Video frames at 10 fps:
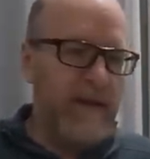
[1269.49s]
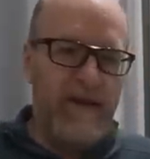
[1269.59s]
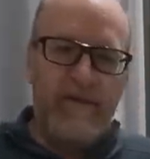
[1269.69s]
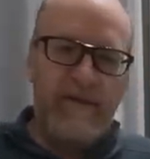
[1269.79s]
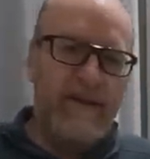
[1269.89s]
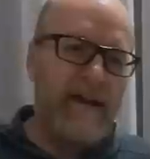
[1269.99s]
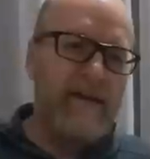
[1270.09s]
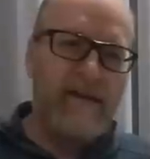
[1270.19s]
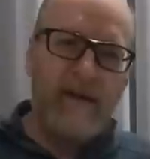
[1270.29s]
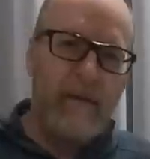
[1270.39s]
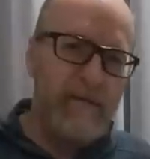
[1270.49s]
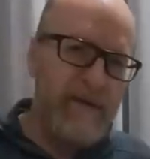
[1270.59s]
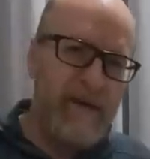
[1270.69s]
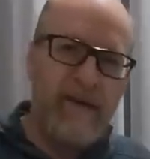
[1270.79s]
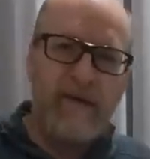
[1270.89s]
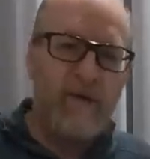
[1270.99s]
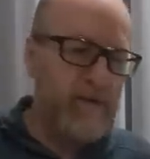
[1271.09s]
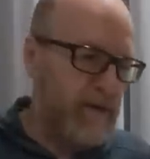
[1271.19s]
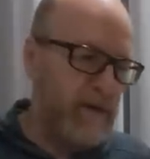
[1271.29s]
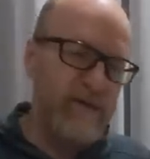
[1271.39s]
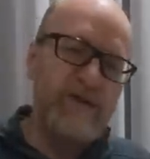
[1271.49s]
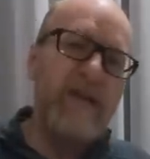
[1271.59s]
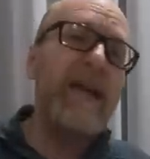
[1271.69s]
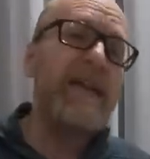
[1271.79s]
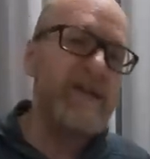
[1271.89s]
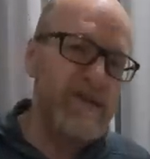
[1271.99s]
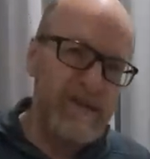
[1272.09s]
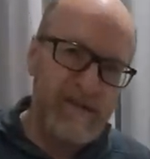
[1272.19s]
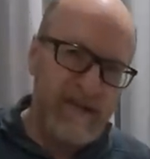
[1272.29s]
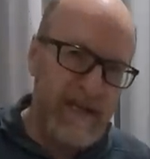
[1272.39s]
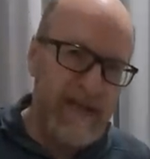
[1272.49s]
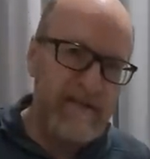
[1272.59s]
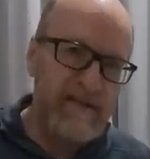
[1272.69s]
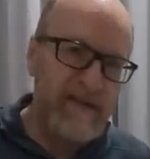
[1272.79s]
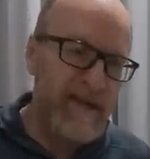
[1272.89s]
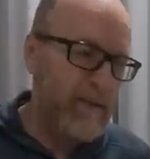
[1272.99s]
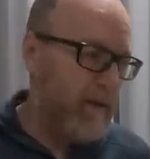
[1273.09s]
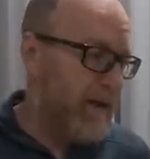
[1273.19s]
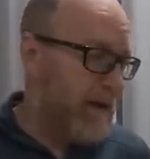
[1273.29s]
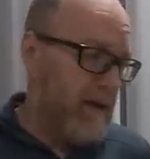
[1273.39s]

that every tide that comes in and goes out changes the landscape.